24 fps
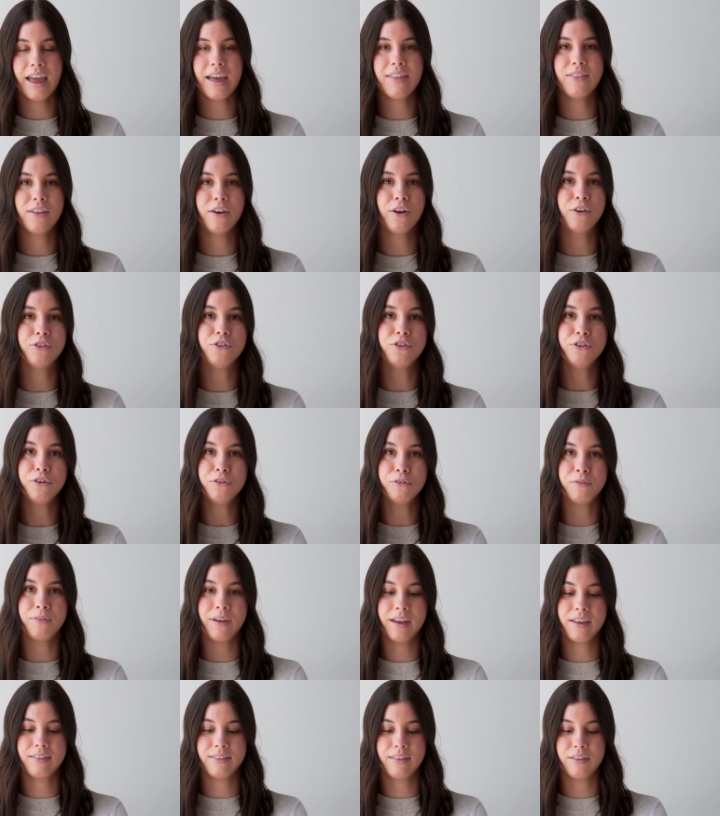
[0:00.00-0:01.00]
And there are two
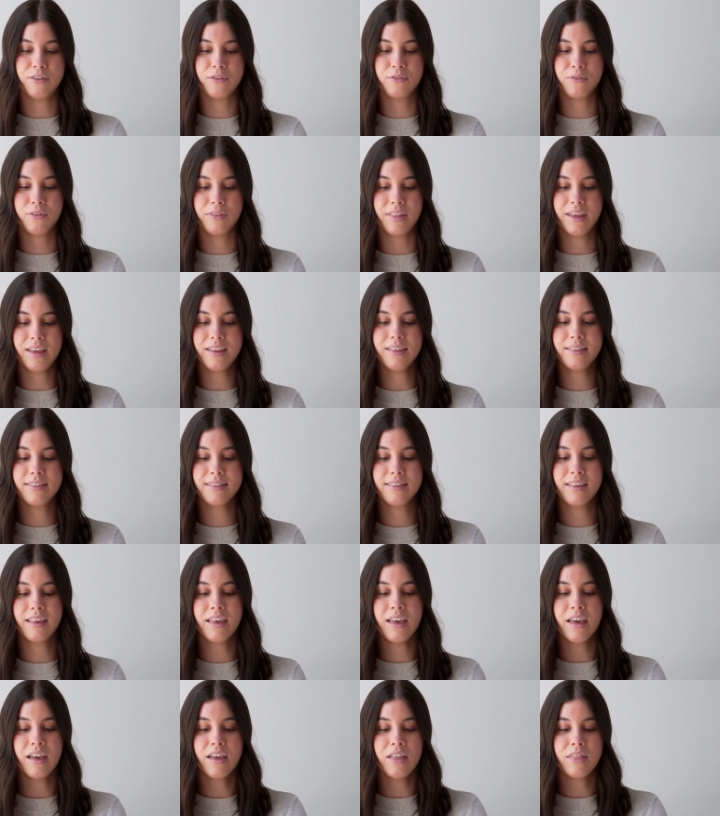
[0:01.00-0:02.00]
fixes for
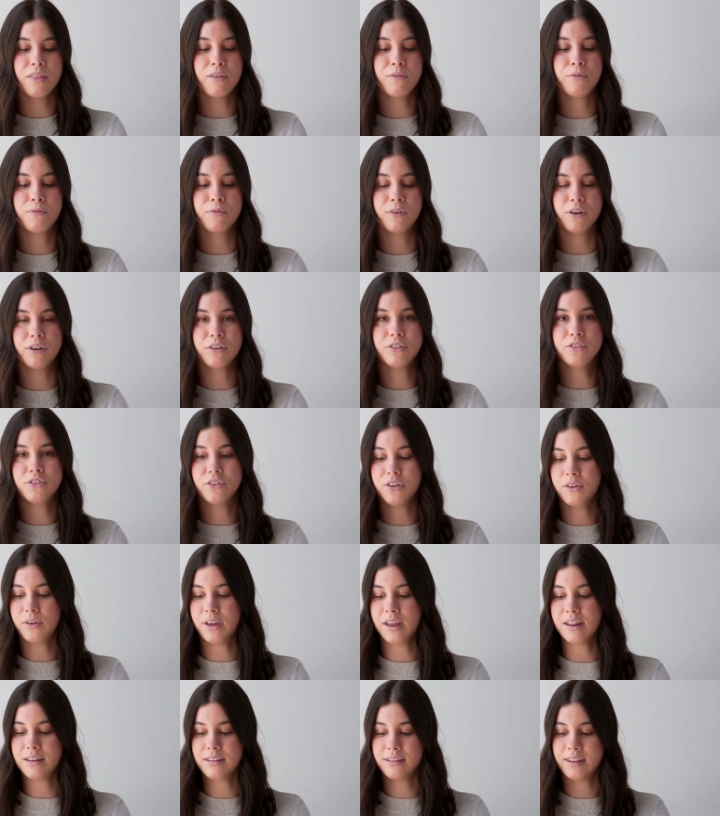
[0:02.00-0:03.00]
this. The first, you
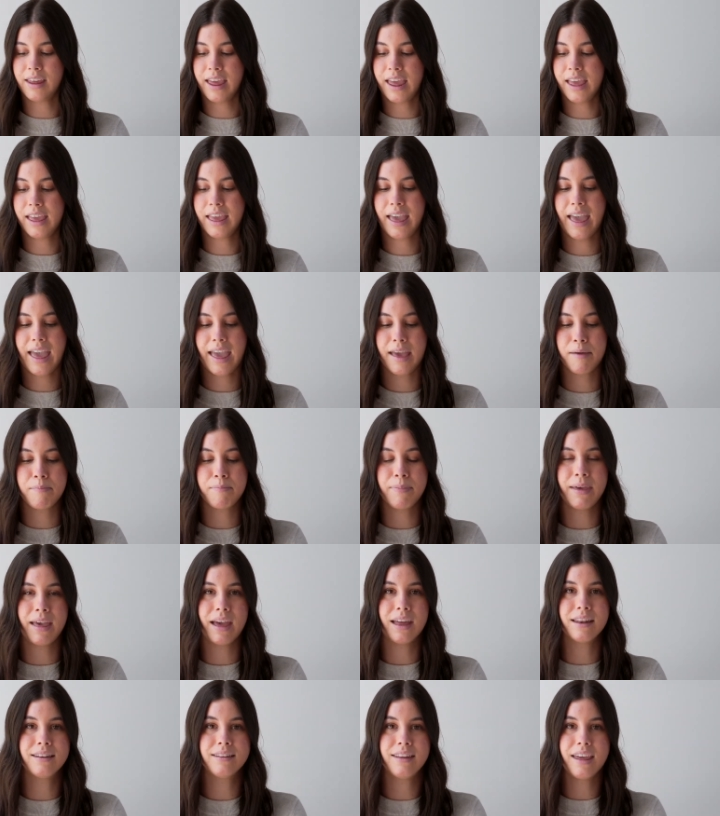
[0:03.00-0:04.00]
can take a
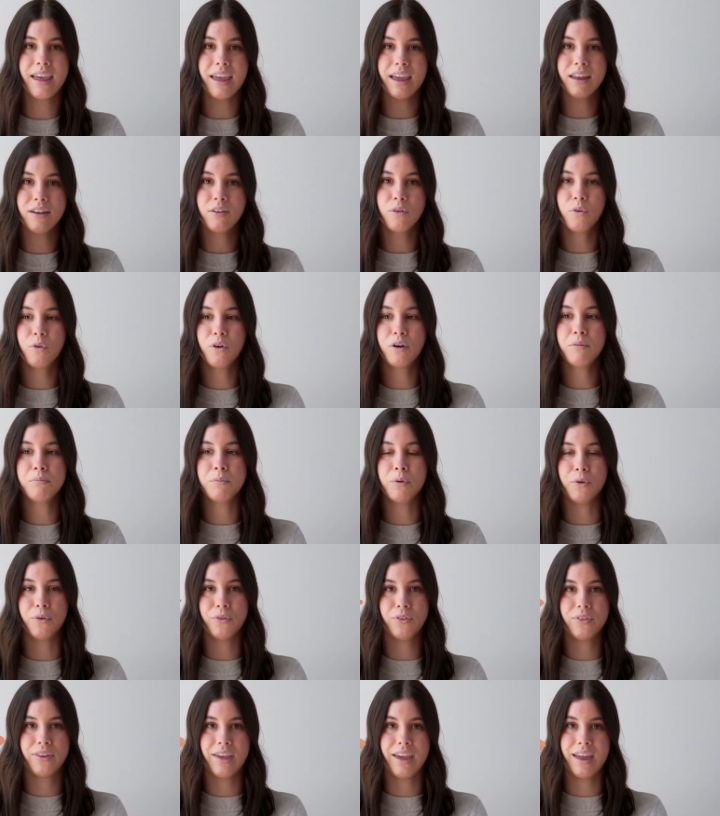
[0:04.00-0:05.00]
BandAid or
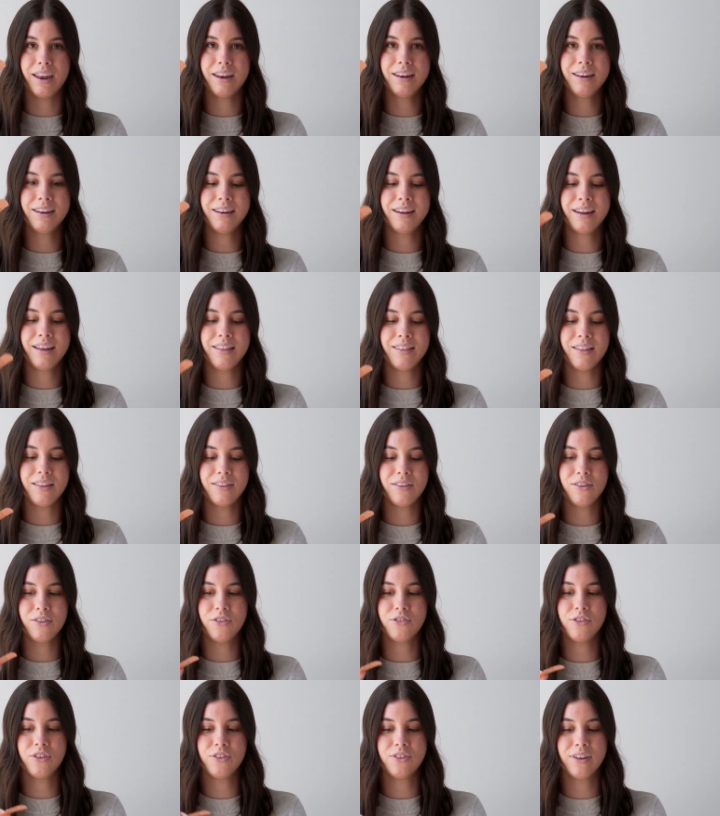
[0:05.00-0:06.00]
moleskin. This
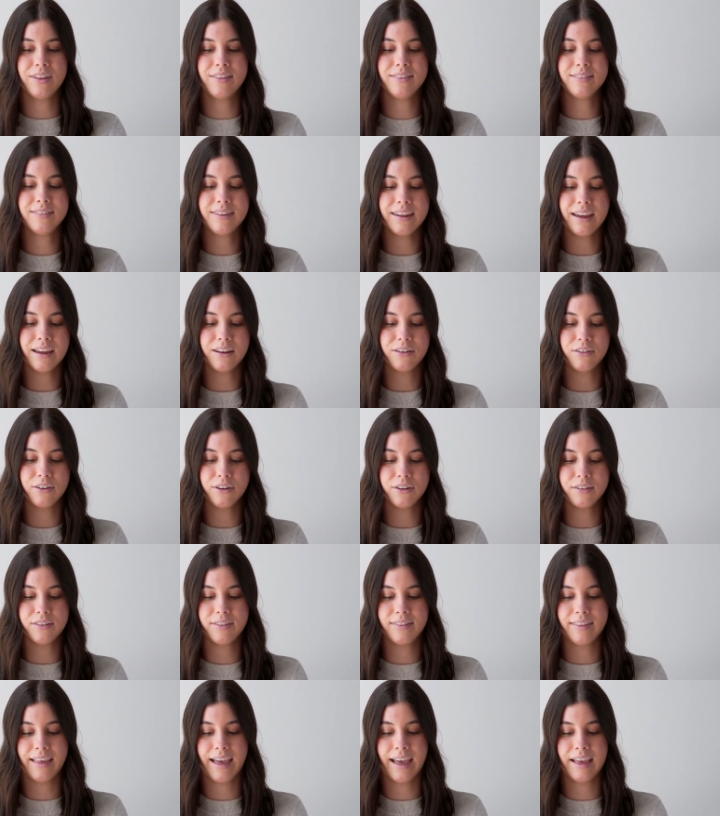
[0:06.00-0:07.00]
is just a
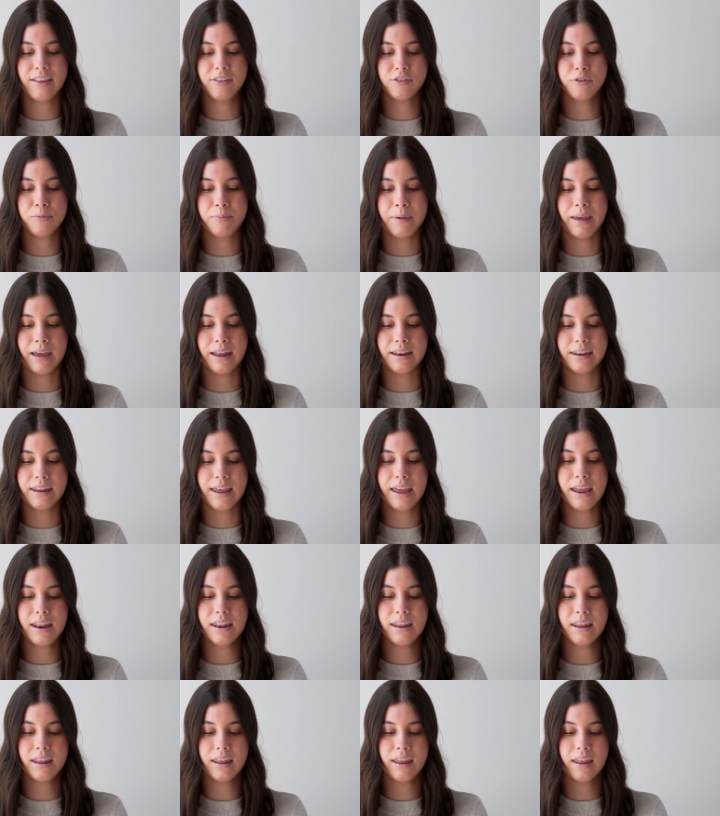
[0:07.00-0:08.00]
standard sized
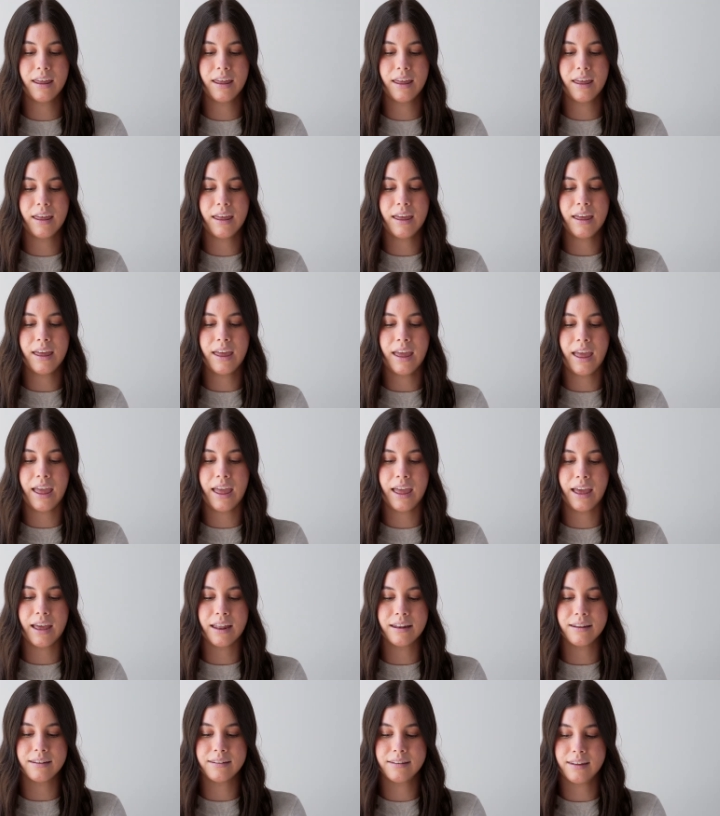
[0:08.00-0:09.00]
BandAid,
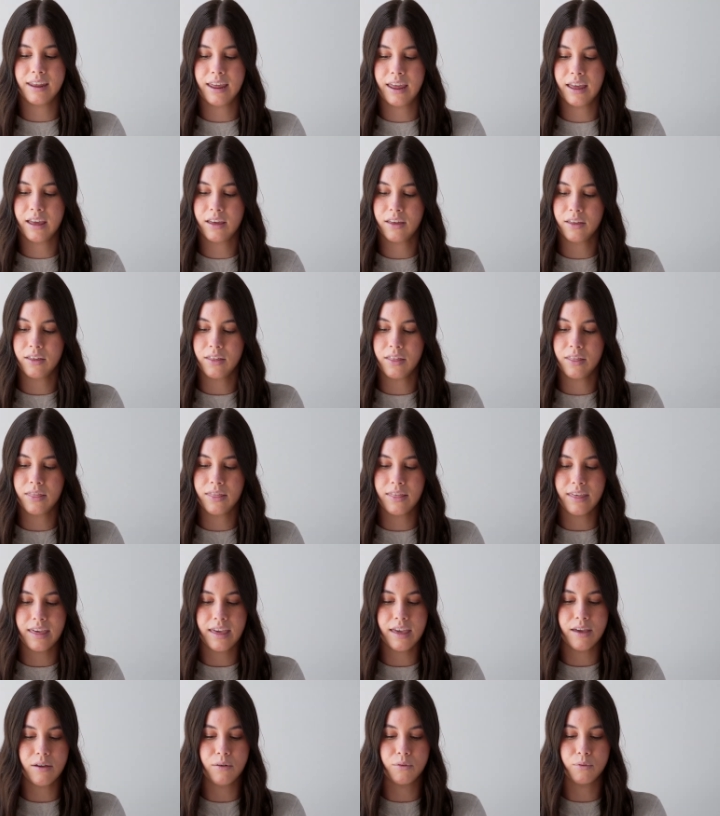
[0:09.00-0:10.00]
and take
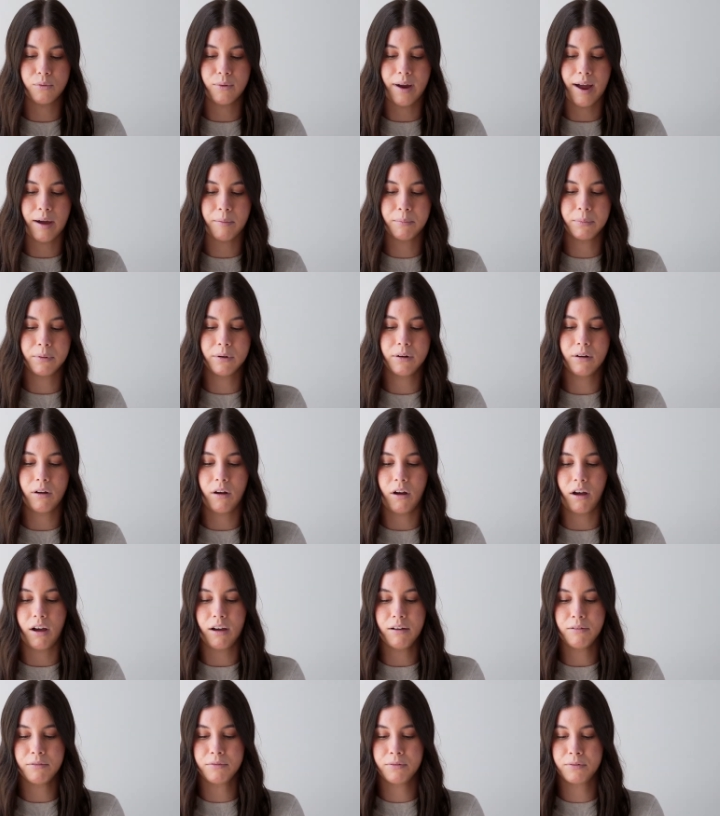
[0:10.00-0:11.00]
the wrapper
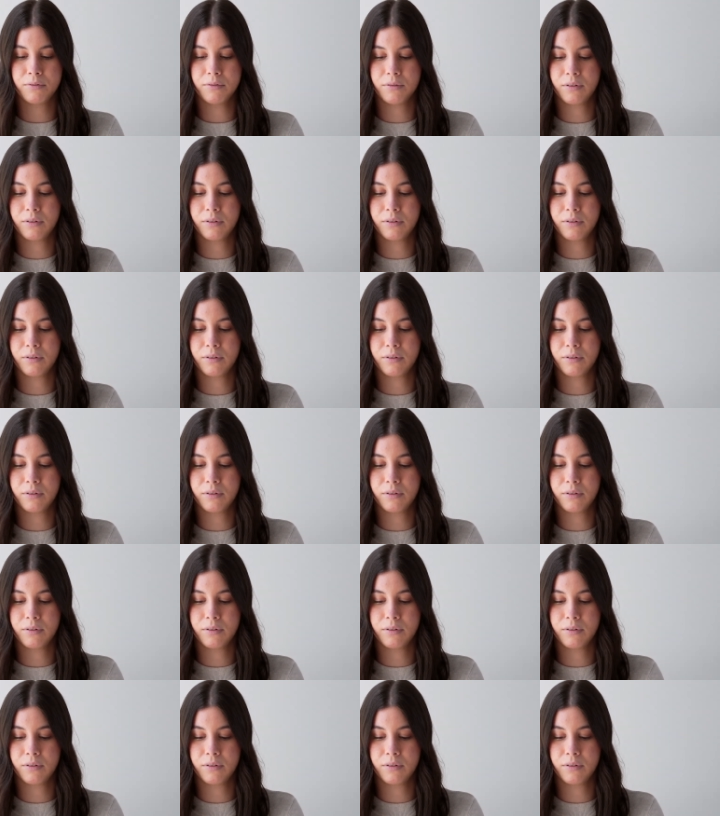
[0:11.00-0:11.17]
off